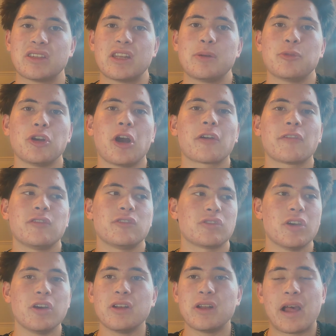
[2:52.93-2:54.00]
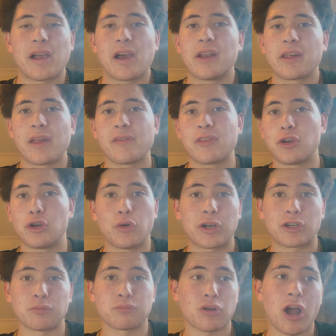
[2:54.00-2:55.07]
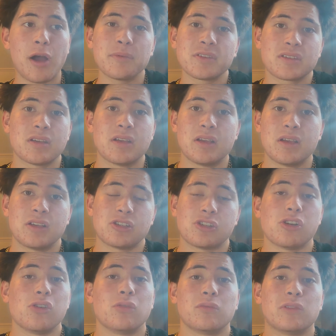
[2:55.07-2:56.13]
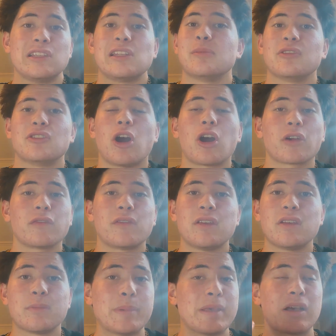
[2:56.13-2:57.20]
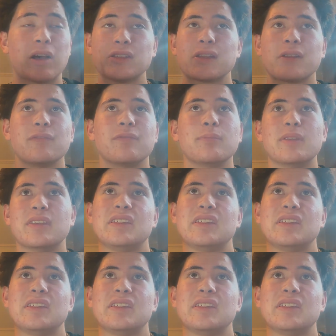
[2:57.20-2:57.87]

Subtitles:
cinematography was good, and I got to give the director props. So the cinematography, because of the